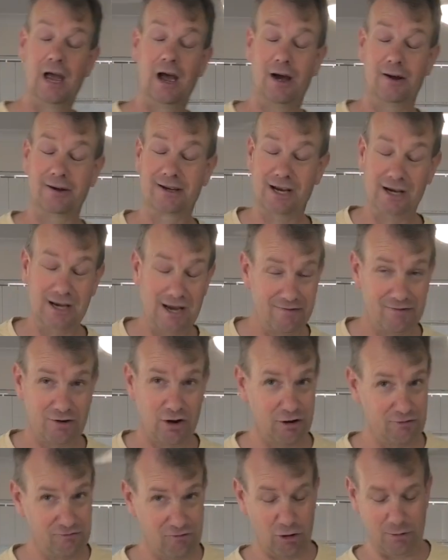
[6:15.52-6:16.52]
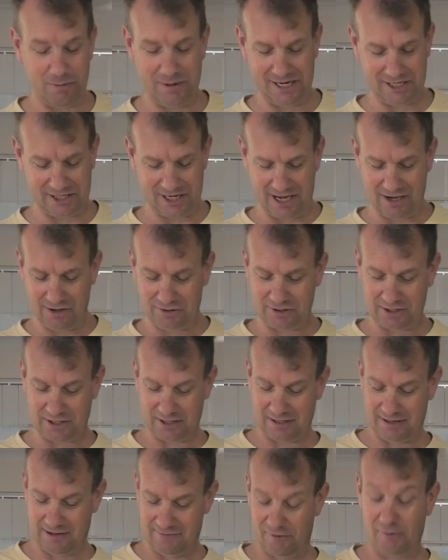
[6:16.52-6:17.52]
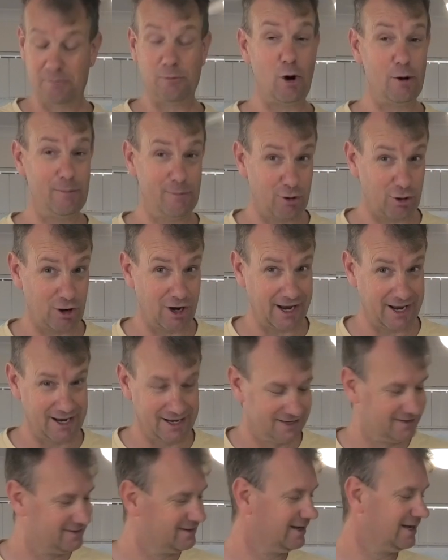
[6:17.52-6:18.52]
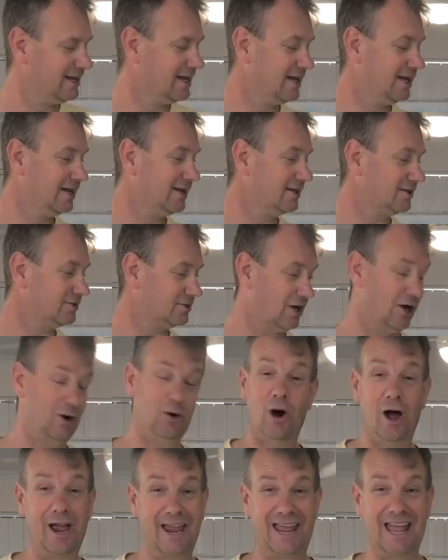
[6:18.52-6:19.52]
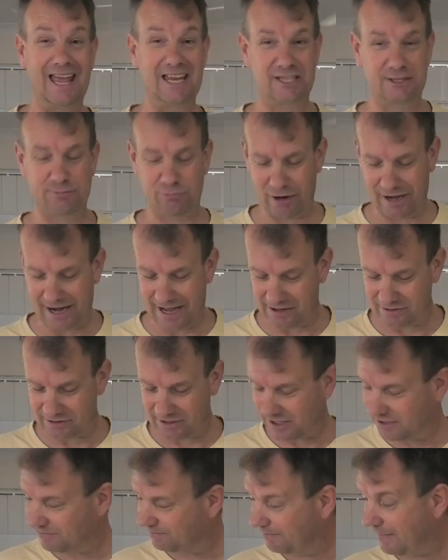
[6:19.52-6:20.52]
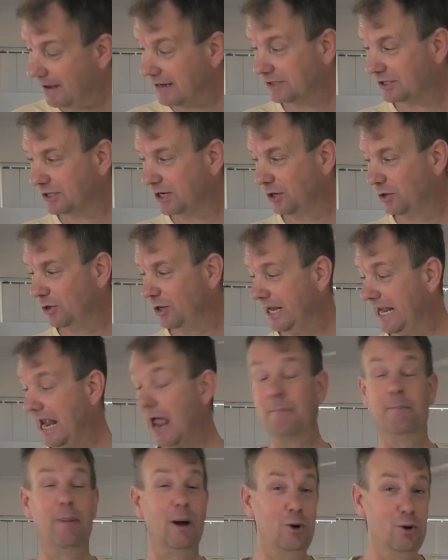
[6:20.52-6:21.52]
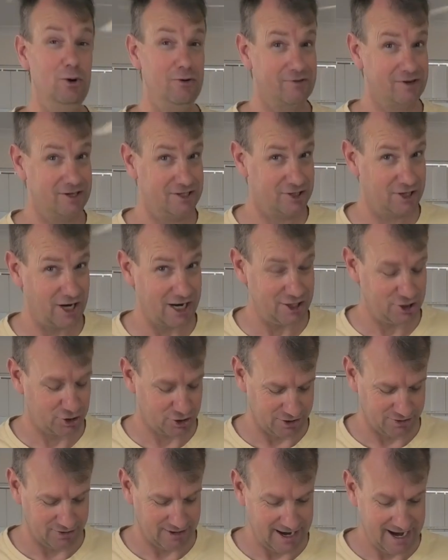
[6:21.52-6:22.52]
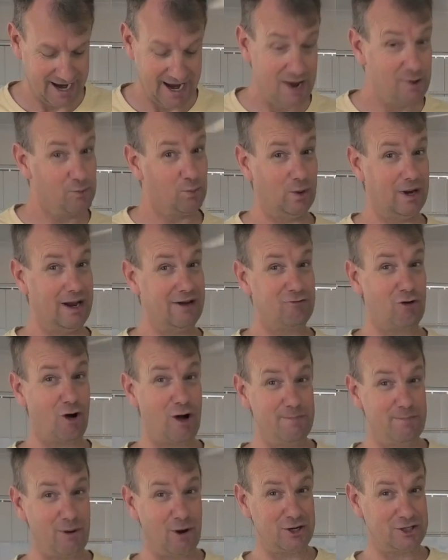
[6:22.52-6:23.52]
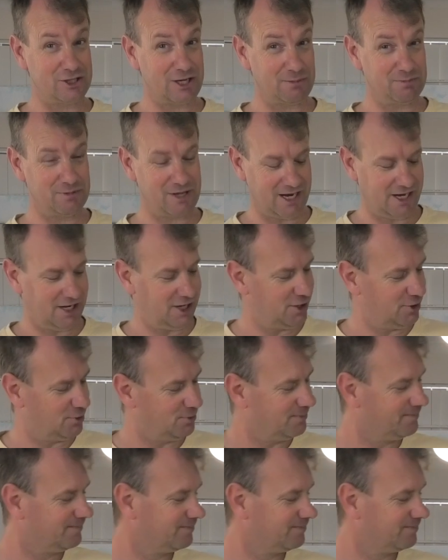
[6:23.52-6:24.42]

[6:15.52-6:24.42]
I don't have a lot of room in this house for my modelling, so it gets spread out, much to the bone of contention whenever I buy something new.